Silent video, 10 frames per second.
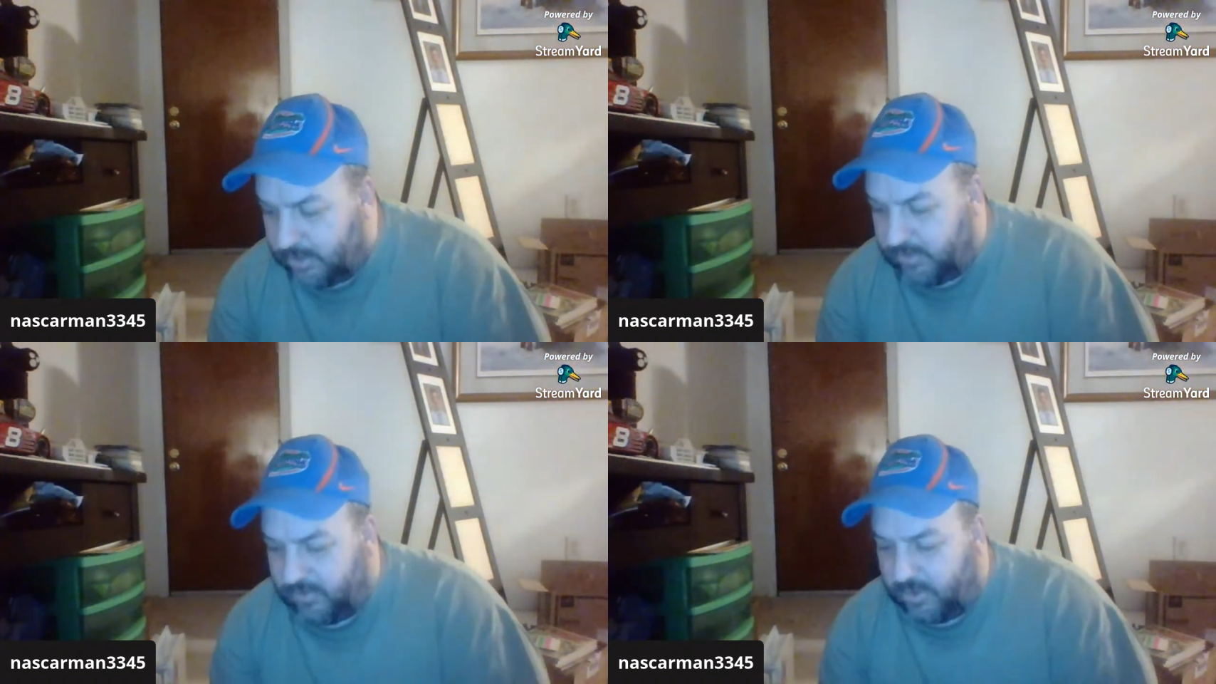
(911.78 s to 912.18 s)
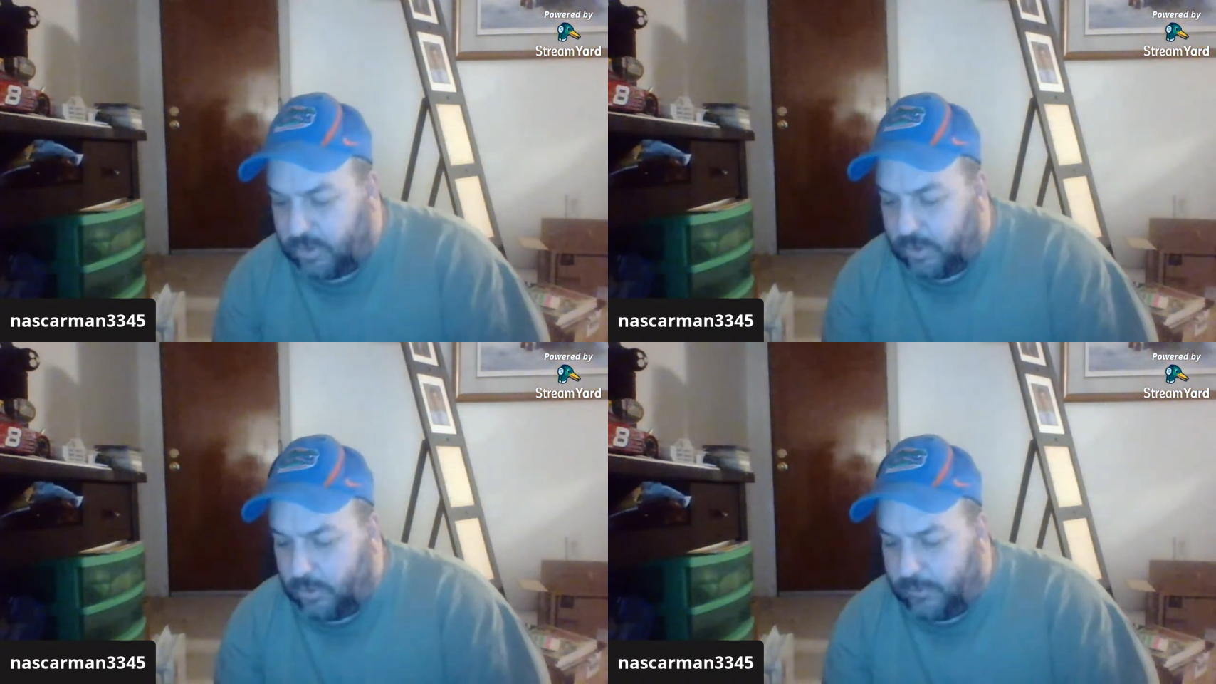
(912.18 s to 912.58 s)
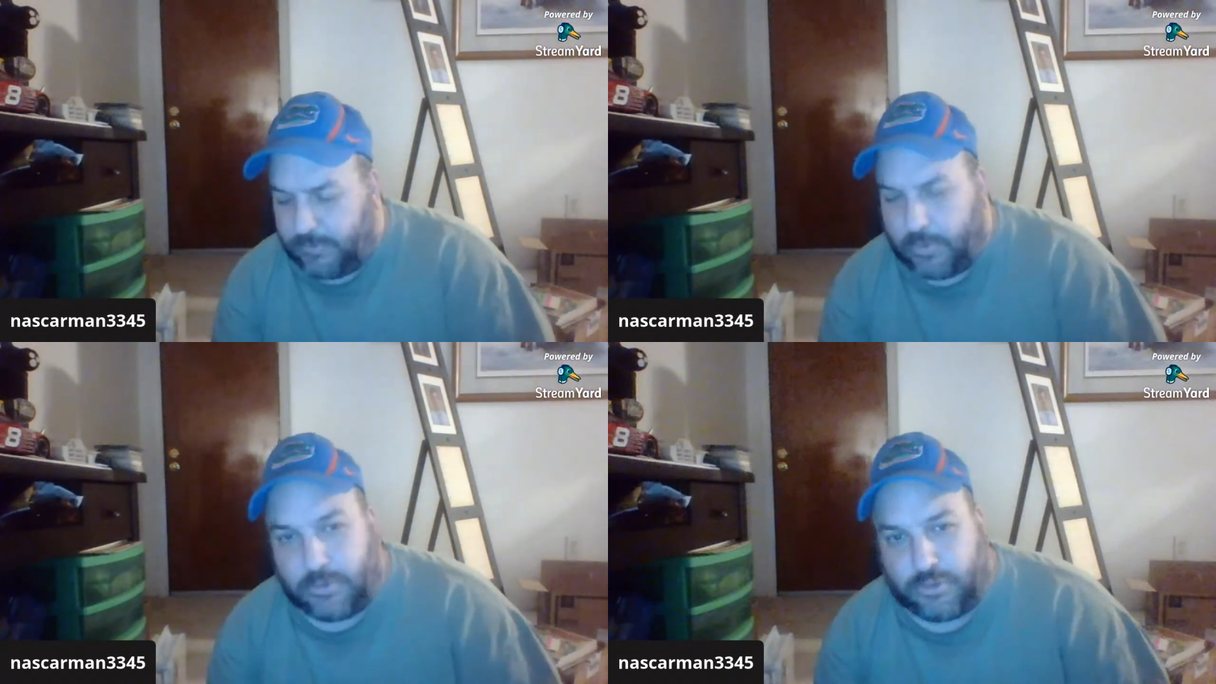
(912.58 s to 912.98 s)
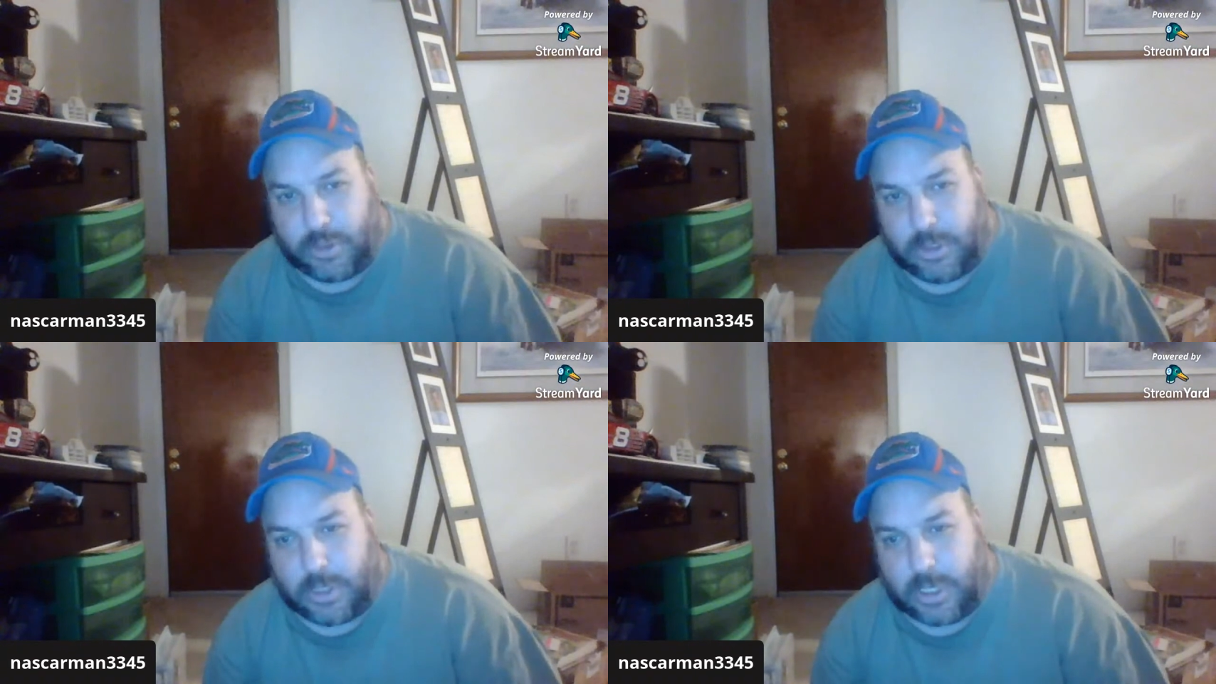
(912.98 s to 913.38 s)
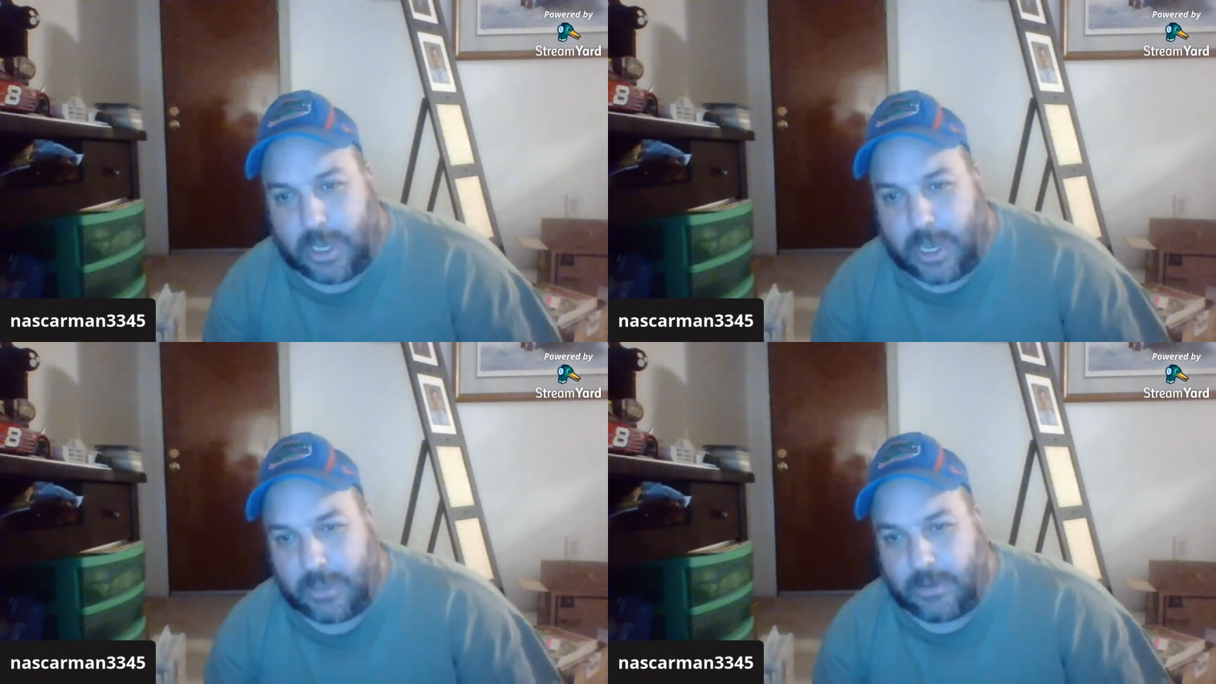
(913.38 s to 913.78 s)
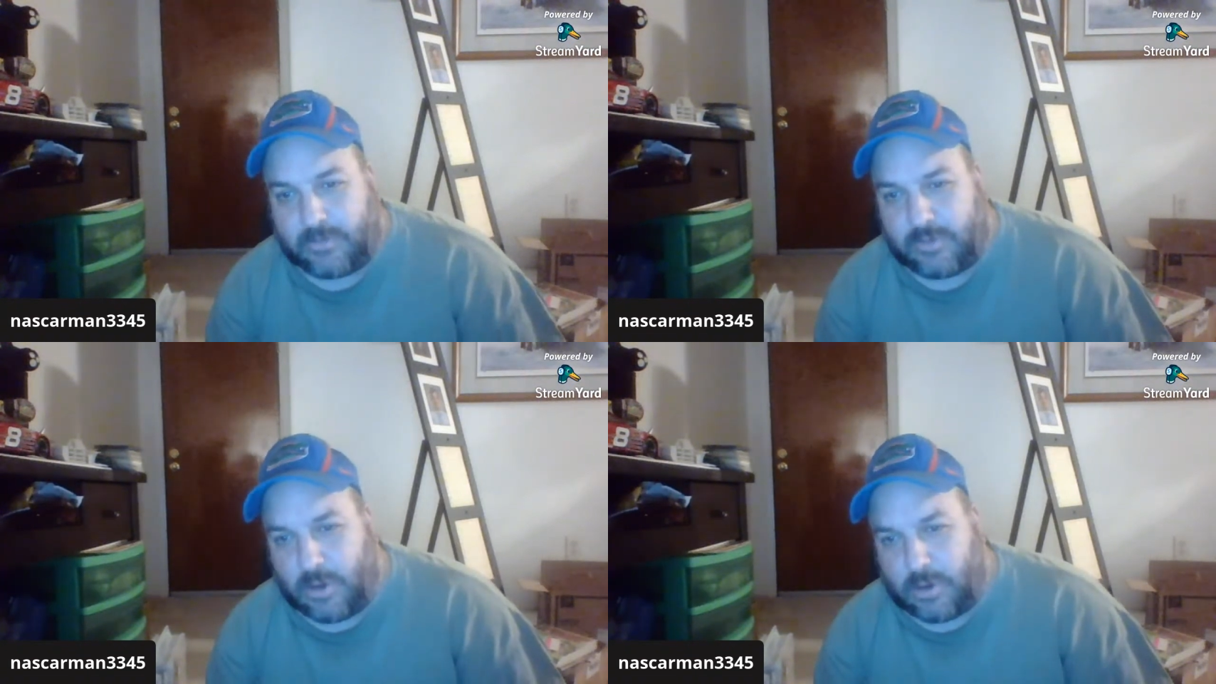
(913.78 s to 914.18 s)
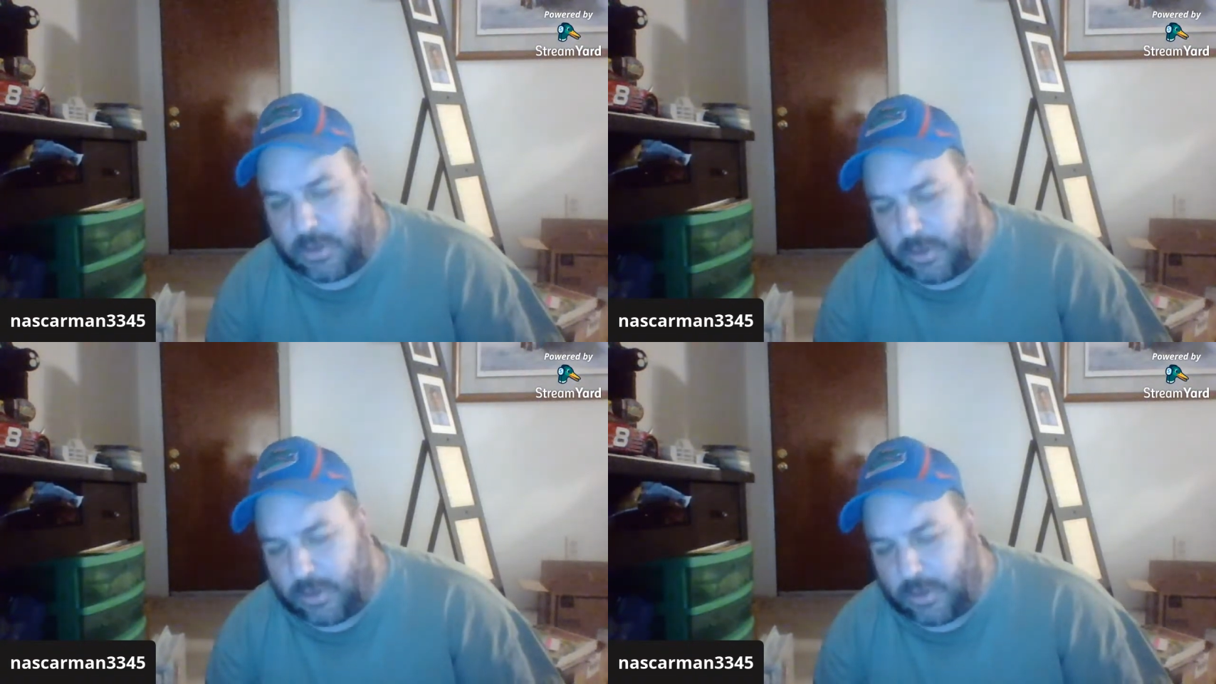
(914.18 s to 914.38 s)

is a new version. They had this car. They